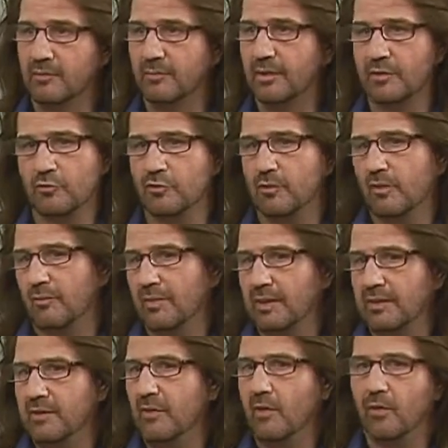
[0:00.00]
Because you don't
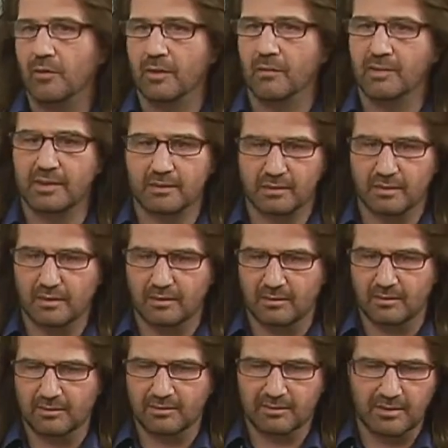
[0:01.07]
really know. I mean,
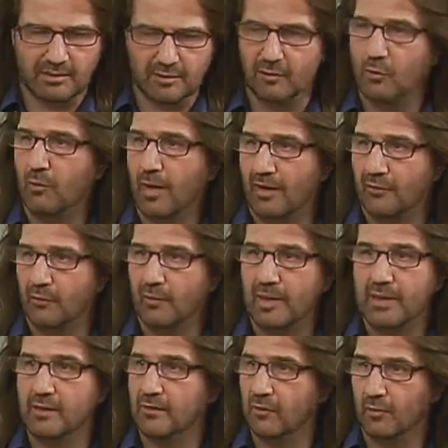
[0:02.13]
it can go either way.
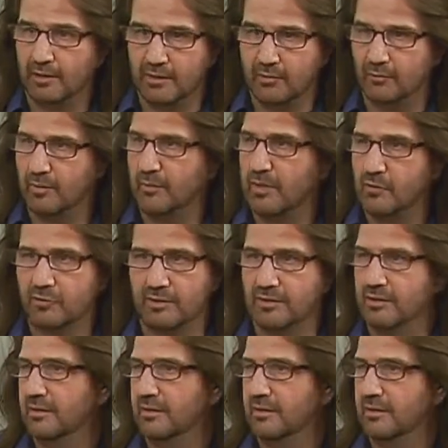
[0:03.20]
You can go into remission,